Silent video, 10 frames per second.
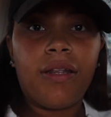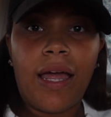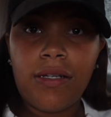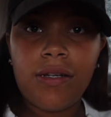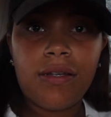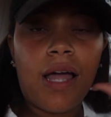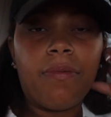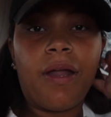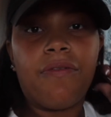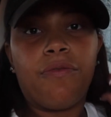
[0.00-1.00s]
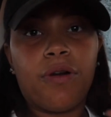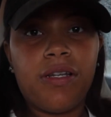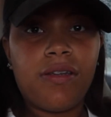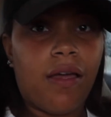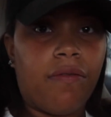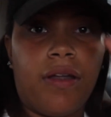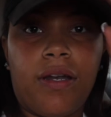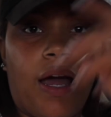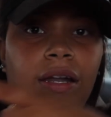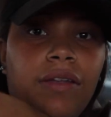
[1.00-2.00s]
That just stopped at 47,
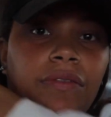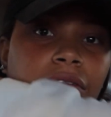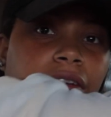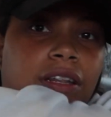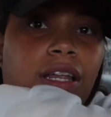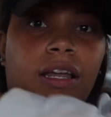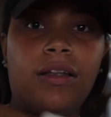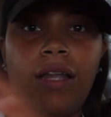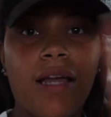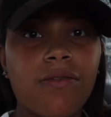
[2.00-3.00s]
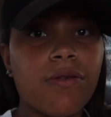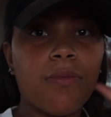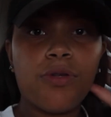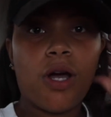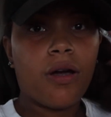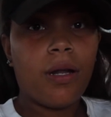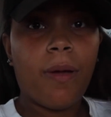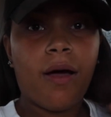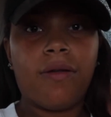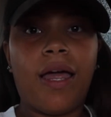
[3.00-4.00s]
not even 50. That's what I'm talking
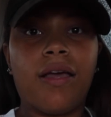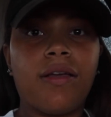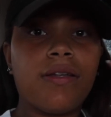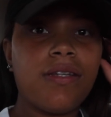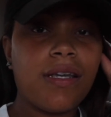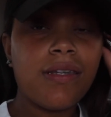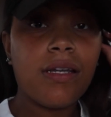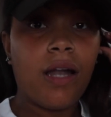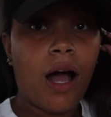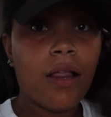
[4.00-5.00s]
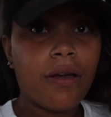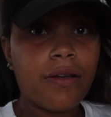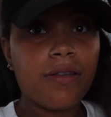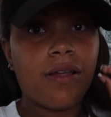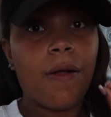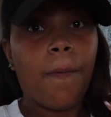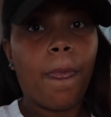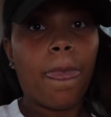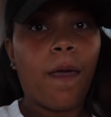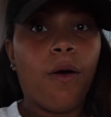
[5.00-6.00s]
about. Like, $60.
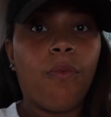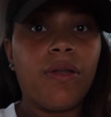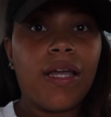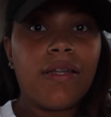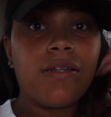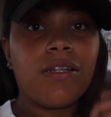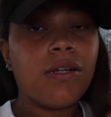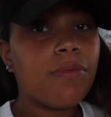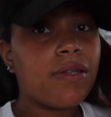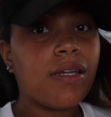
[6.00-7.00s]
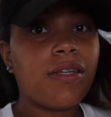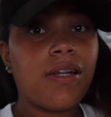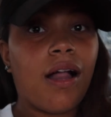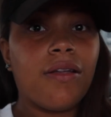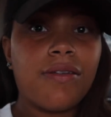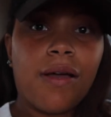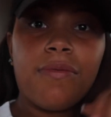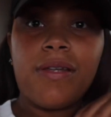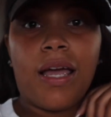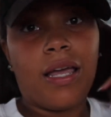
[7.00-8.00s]
When that shit was $60, I
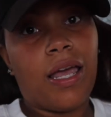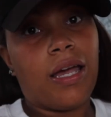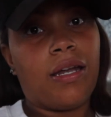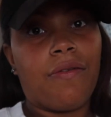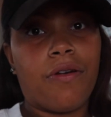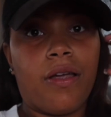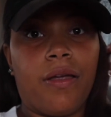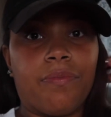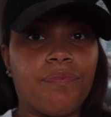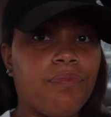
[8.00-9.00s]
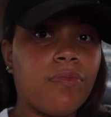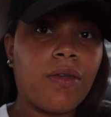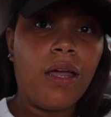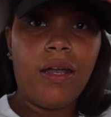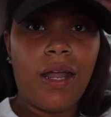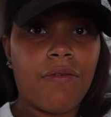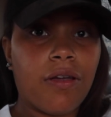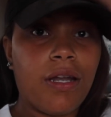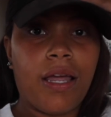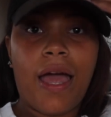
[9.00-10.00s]
was like, yeah, never again. Never
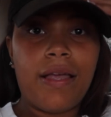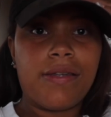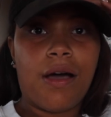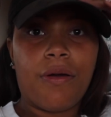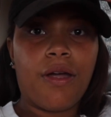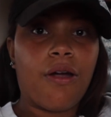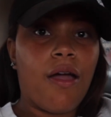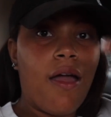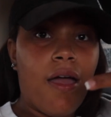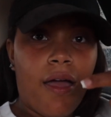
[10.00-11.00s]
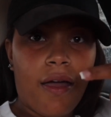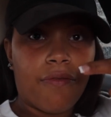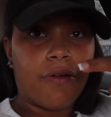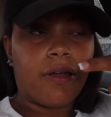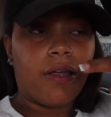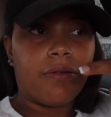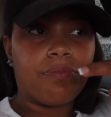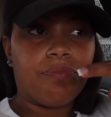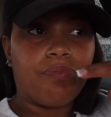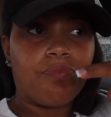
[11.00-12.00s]
getting gas out here ever again.